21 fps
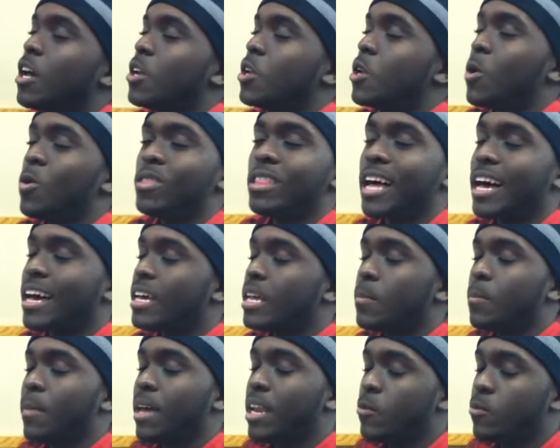No
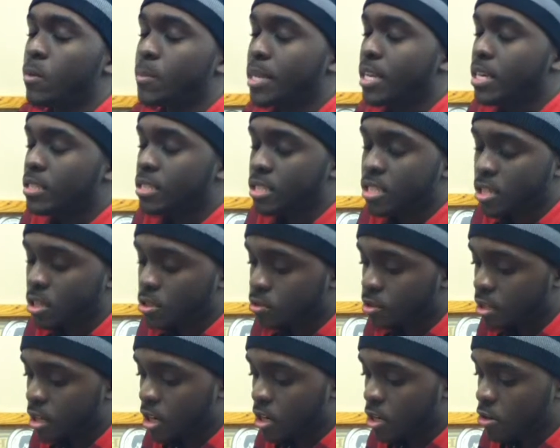lying, many women and
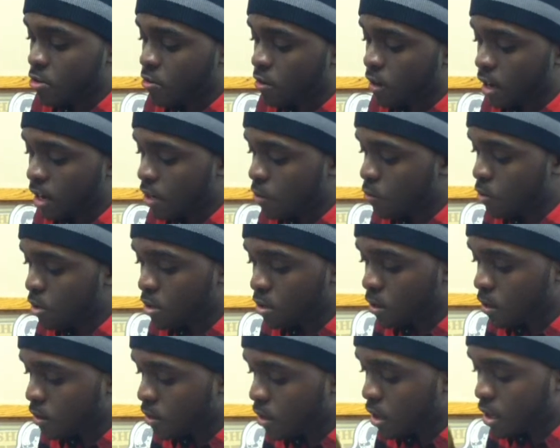children are crying. We're
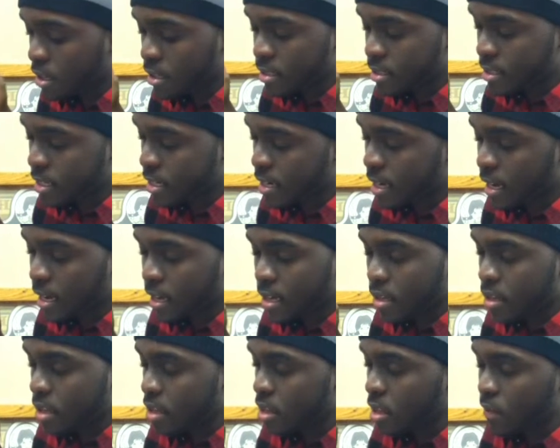no longer
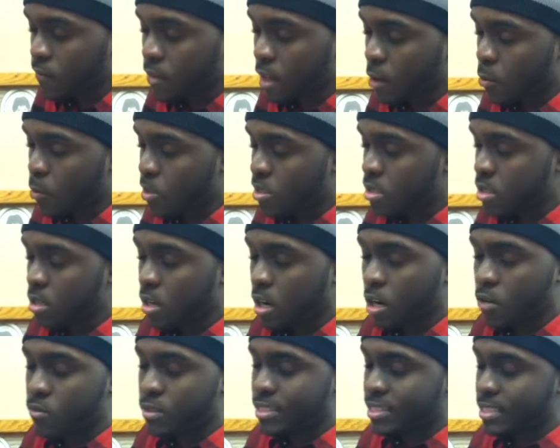denying the love that we should
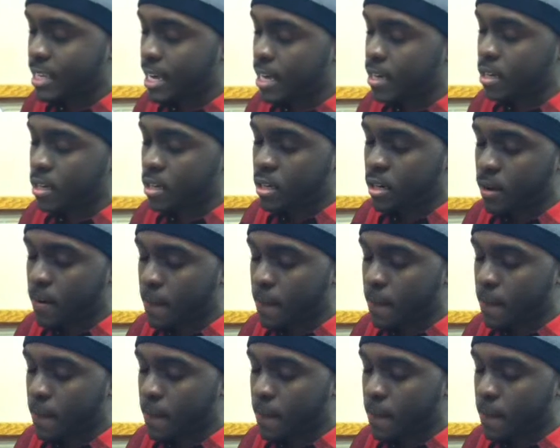all reside in.